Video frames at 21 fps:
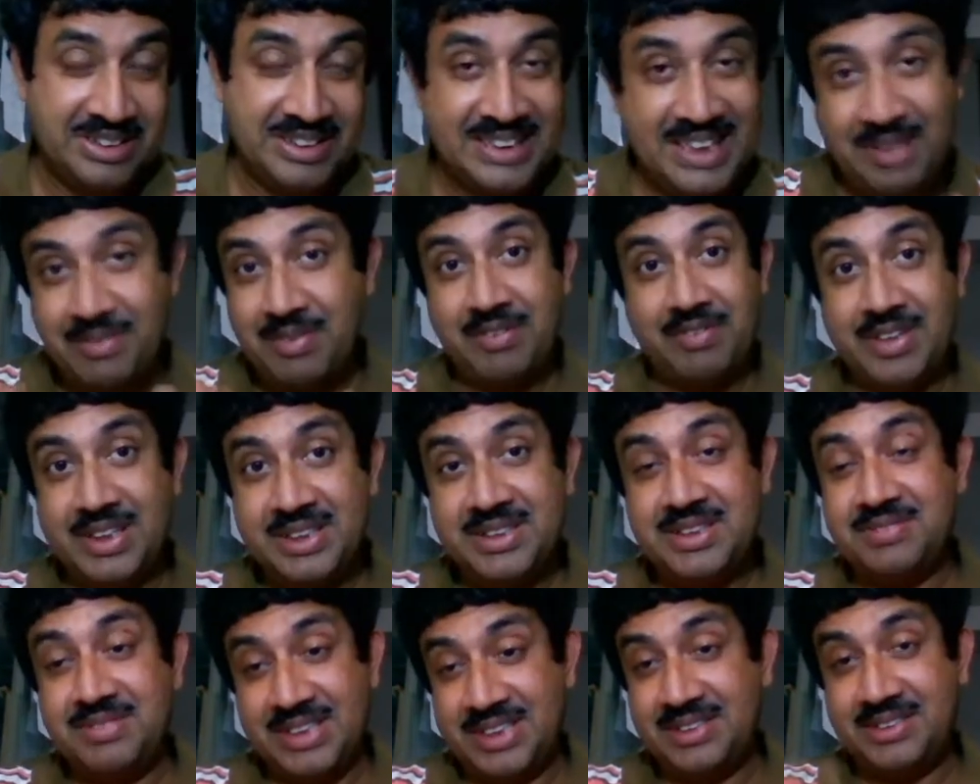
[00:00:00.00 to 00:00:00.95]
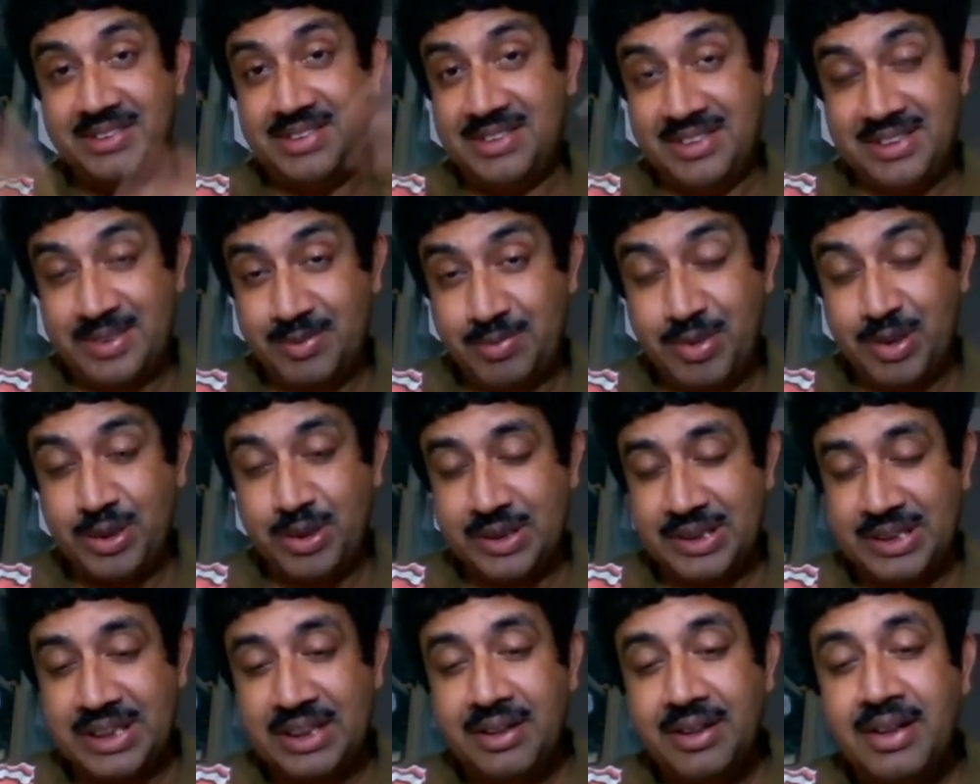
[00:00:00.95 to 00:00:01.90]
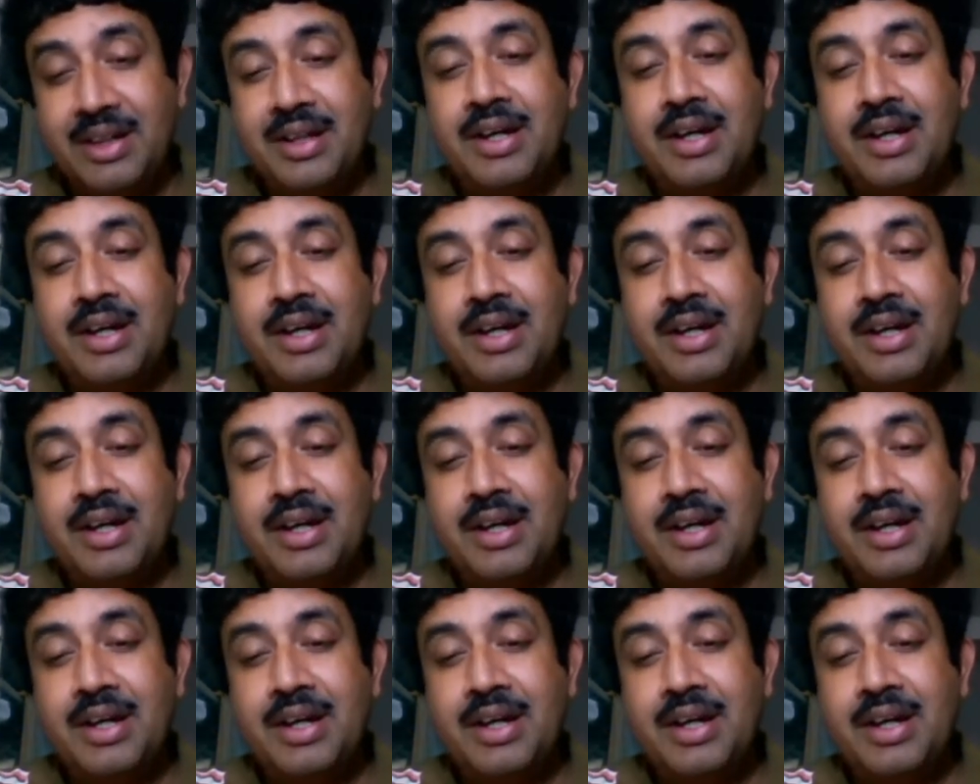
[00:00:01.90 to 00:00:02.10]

Same event, but it is producing.